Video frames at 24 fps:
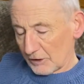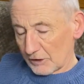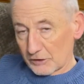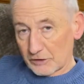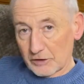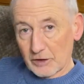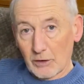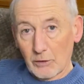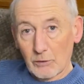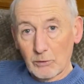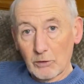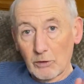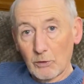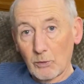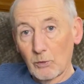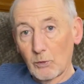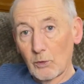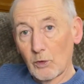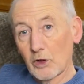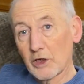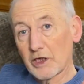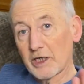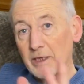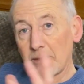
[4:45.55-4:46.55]
So
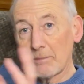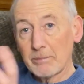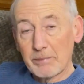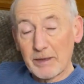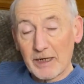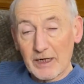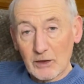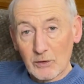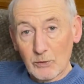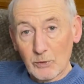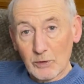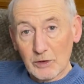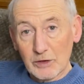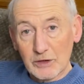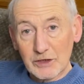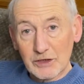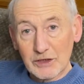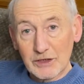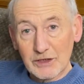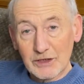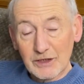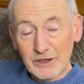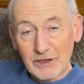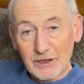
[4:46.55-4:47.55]
working
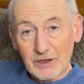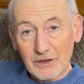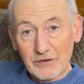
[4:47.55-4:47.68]
backwards,